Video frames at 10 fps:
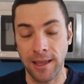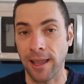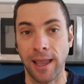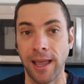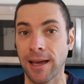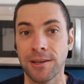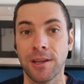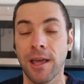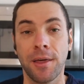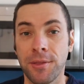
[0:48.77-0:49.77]
and
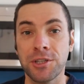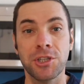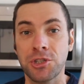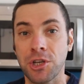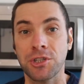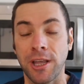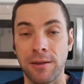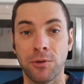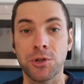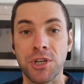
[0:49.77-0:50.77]
this is just a
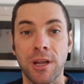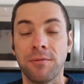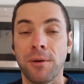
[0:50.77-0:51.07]
version of